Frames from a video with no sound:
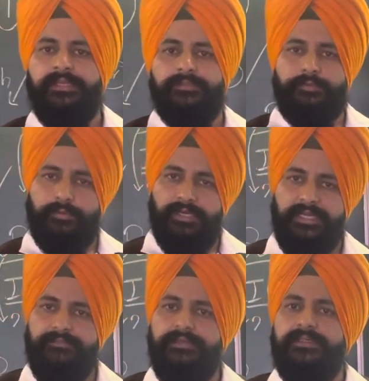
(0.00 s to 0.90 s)
So
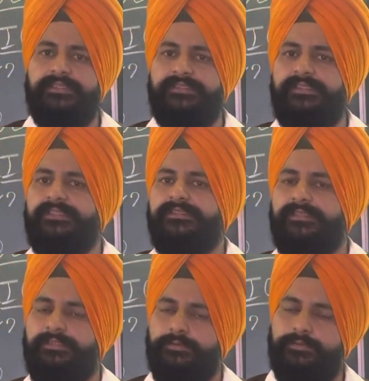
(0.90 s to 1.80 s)
I will discuss,
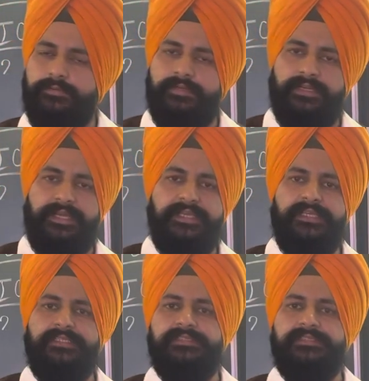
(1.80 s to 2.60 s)
you should like,